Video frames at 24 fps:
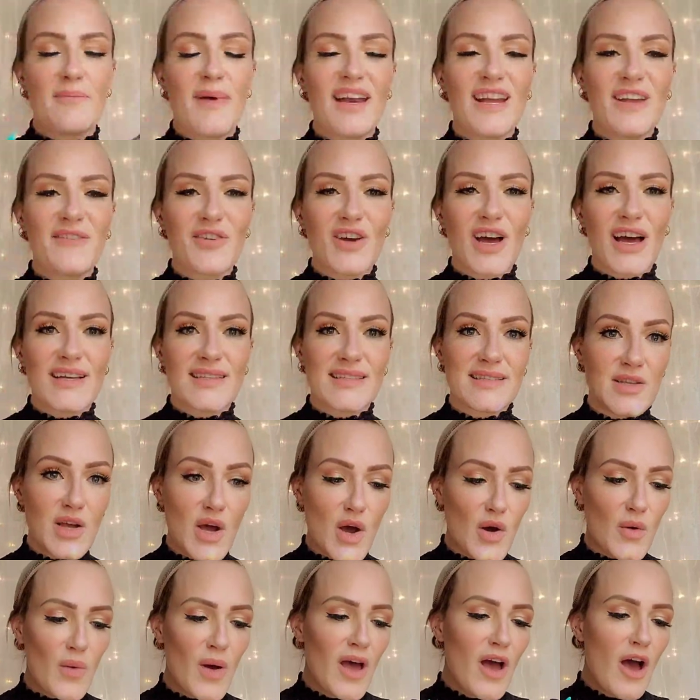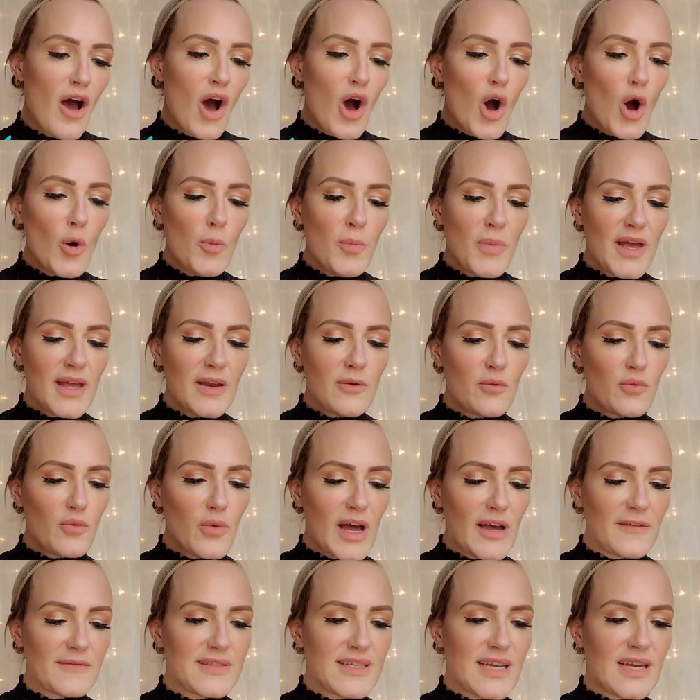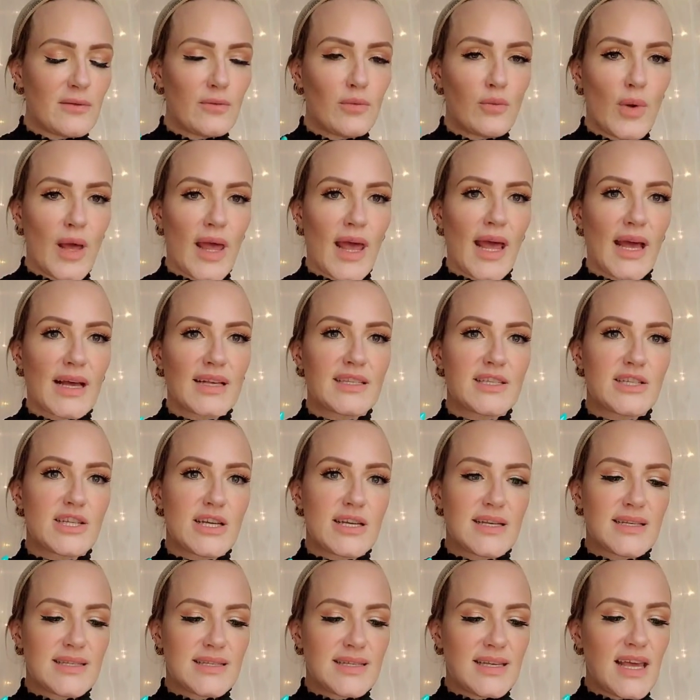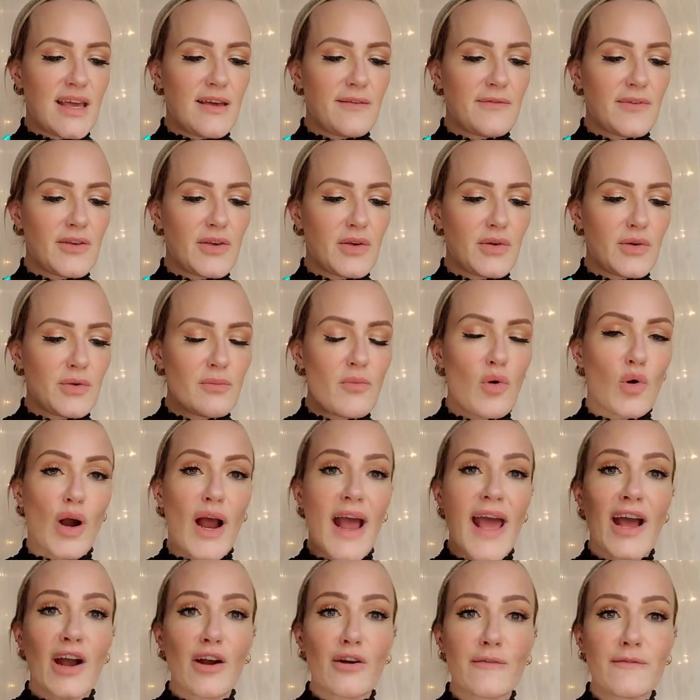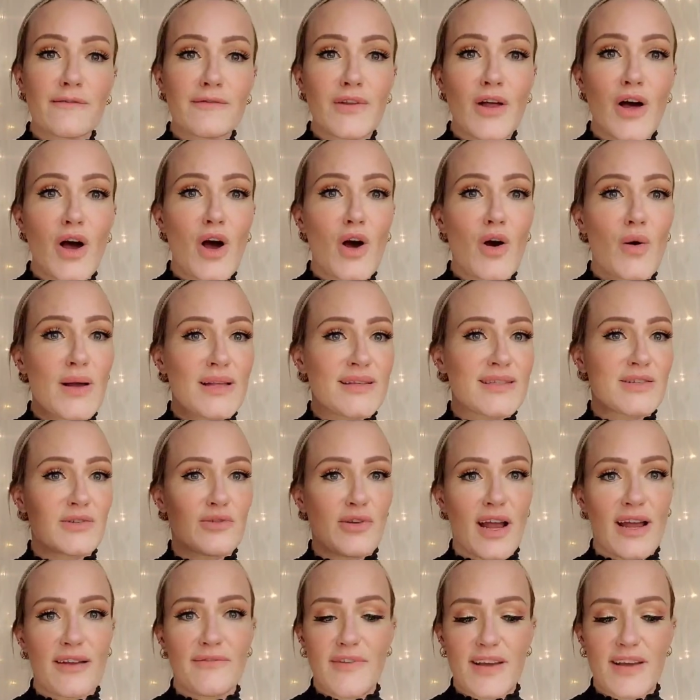many of you guys know open wefted wigs just give you more airflow, it's great